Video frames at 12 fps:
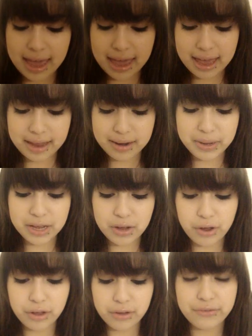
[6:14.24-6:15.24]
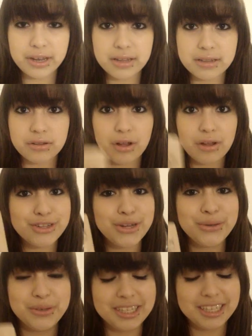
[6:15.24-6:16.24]
and being oil-free is
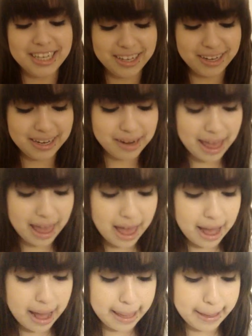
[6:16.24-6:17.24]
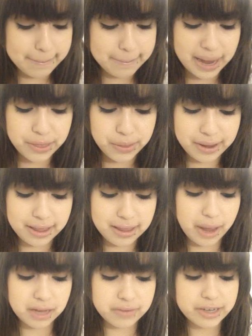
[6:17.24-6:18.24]
also really good. By the way, the
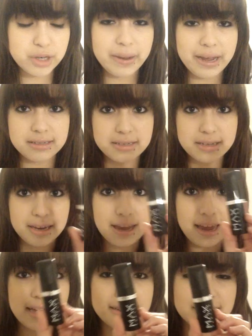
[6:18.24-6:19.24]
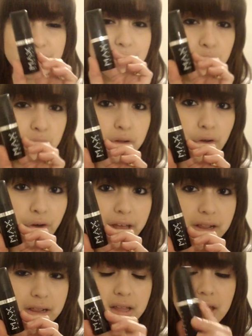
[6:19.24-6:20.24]
MaxFactor Pan Stick has mineral
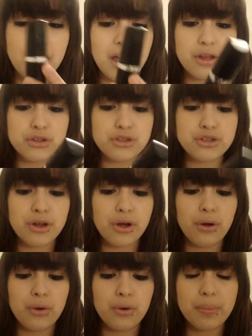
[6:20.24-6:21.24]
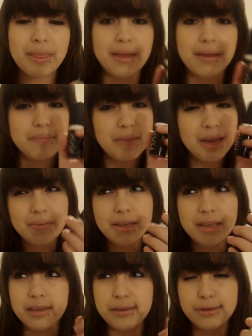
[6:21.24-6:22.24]
oil, so maybe
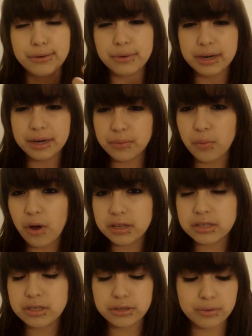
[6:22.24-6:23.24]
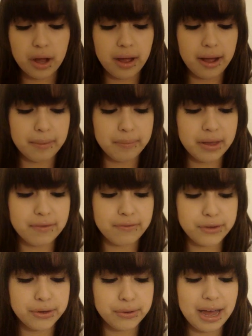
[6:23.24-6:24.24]
you wouldn't want to,
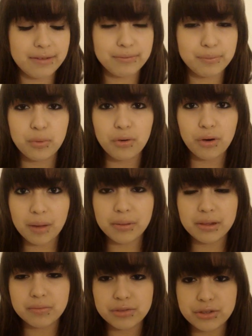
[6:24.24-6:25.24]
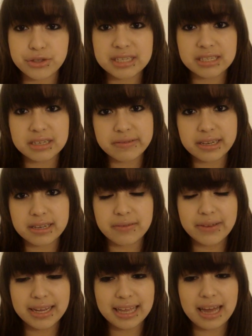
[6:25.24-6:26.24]
if you have problems with sensitive skin,
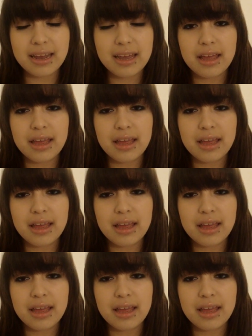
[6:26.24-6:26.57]
stuff like that,